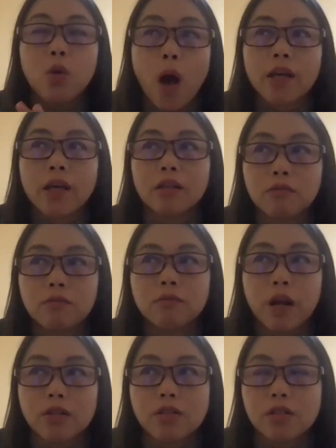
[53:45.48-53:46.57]
quiet
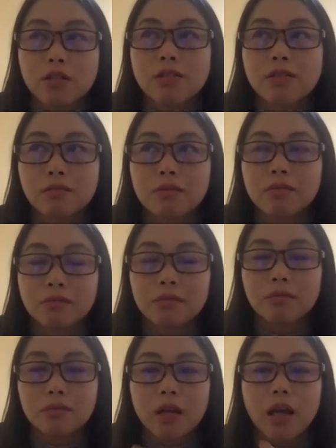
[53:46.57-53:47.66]
viruses.
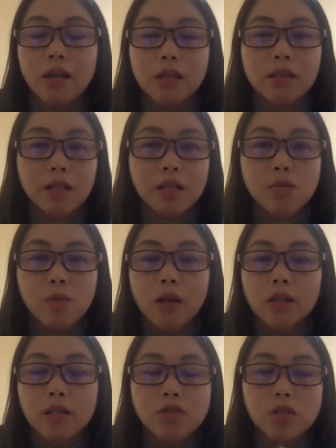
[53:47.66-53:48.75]
And then this
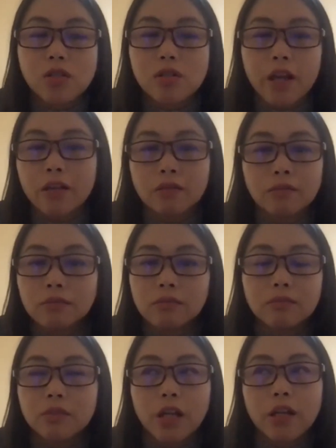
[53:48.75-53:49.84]
one is just like
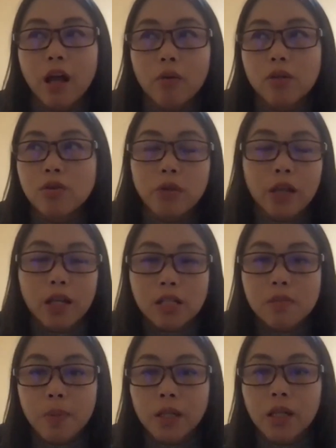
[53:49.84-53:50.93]
ten hours. Okay, let's
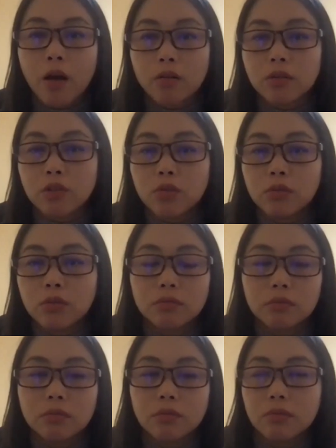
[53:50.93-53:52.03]
spit out new
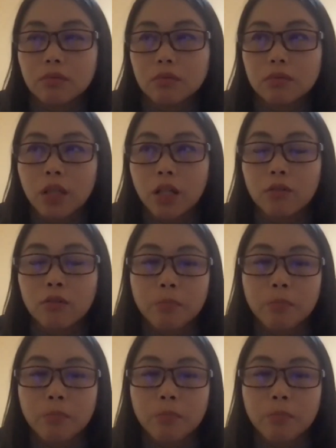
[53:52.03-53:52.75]
little